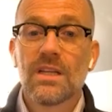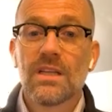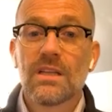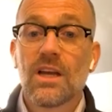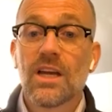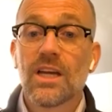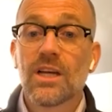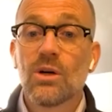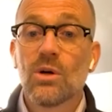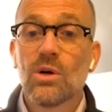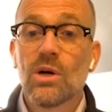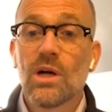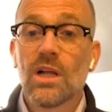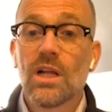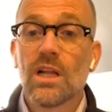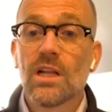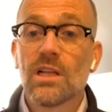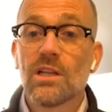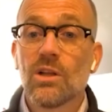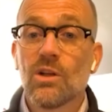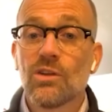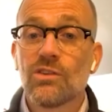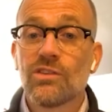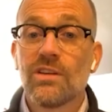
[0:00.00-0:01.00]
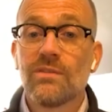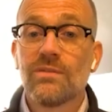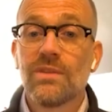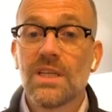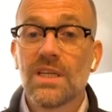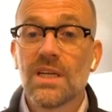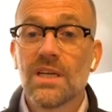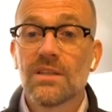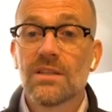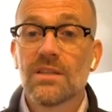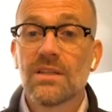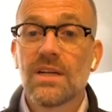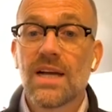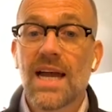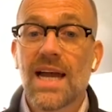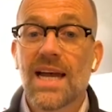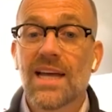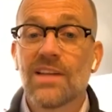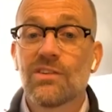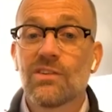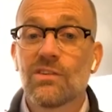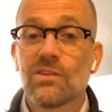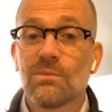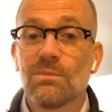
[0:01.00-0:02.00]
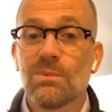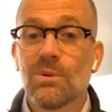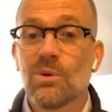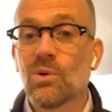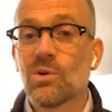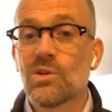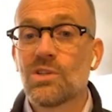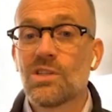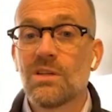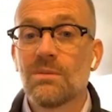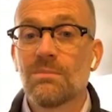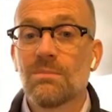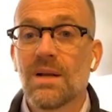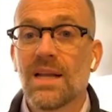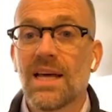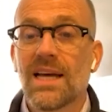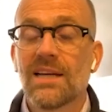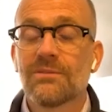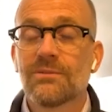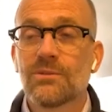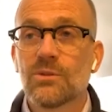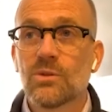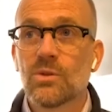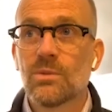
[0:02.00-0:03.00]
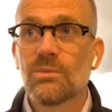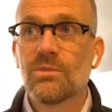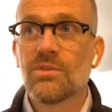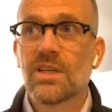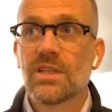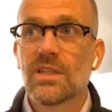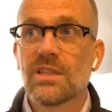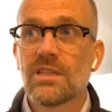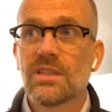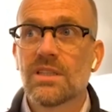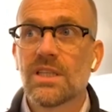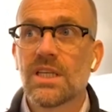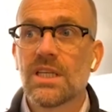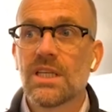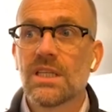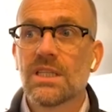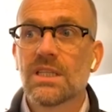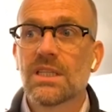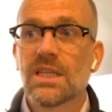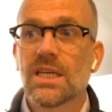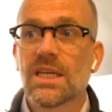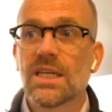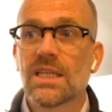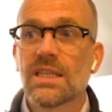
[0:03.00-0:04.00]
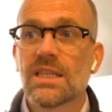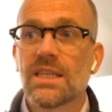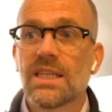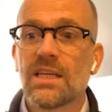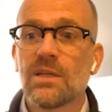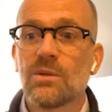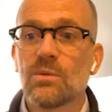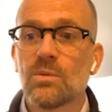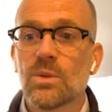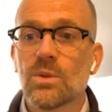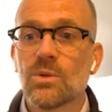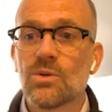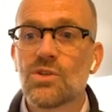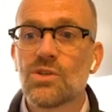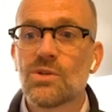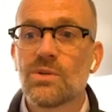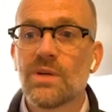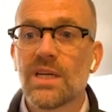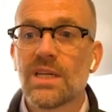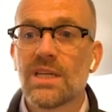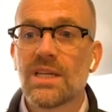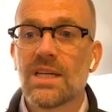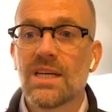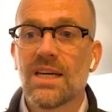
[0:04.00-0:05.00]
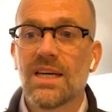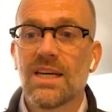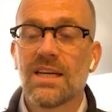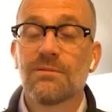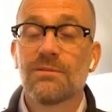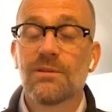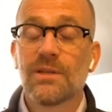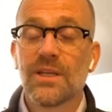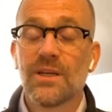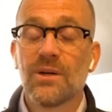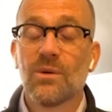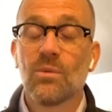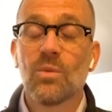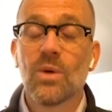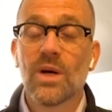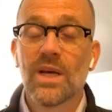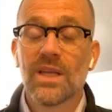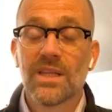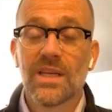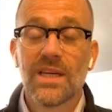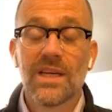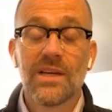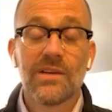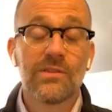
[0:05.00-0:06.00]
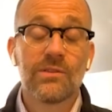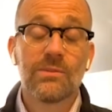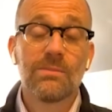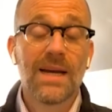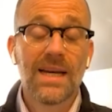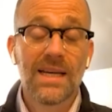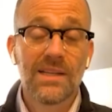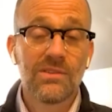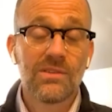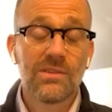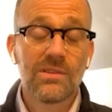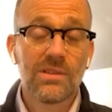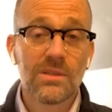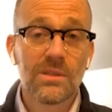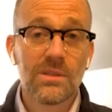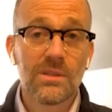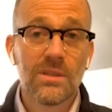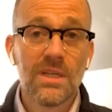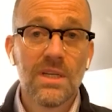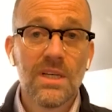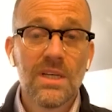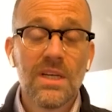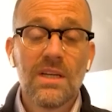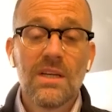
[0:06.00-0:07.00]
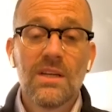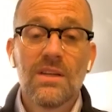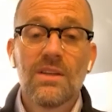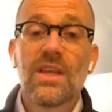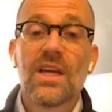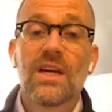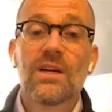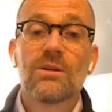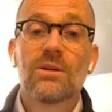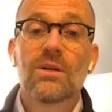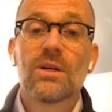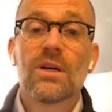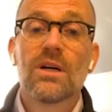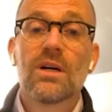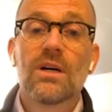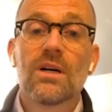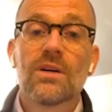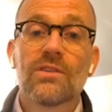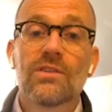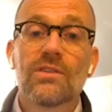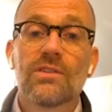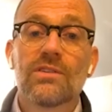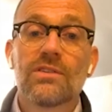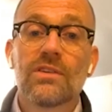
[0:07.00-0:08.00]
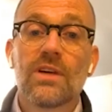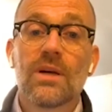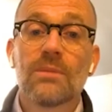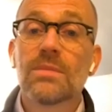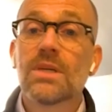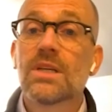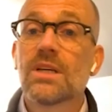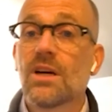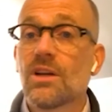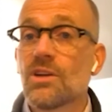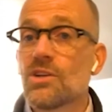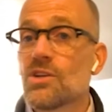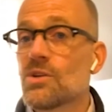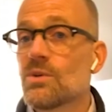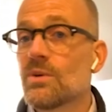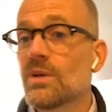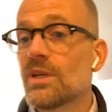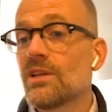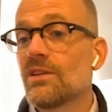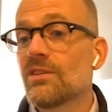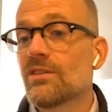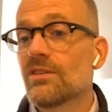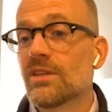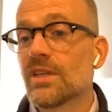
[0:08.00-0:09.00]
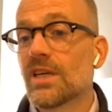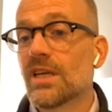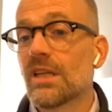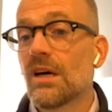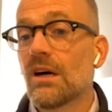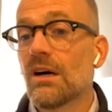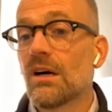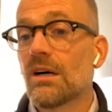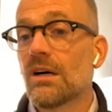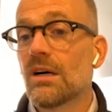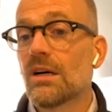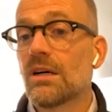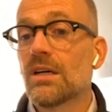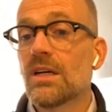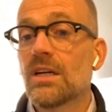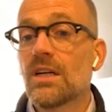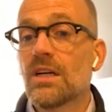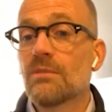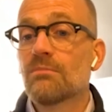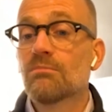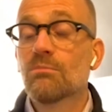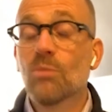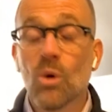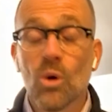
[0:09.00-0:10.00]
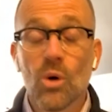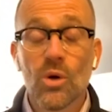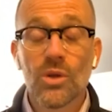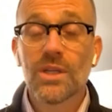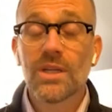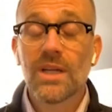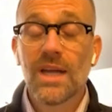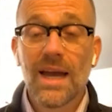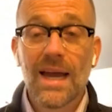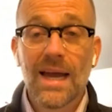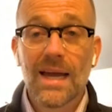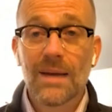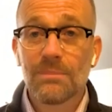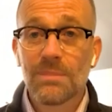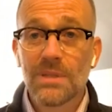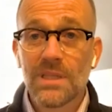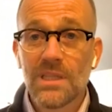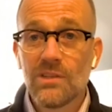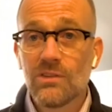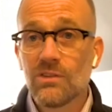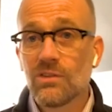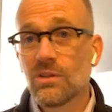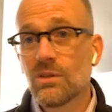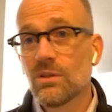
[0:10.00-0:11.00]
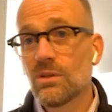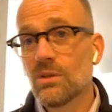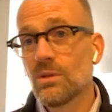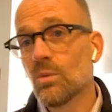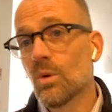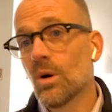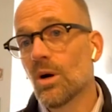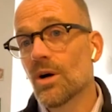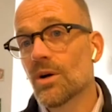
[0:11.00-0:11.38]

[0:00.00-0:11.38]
Like a lot of the other ad-supported platforms, I think that they will tread carefully on where they expand to. There are some countries that are more than happy to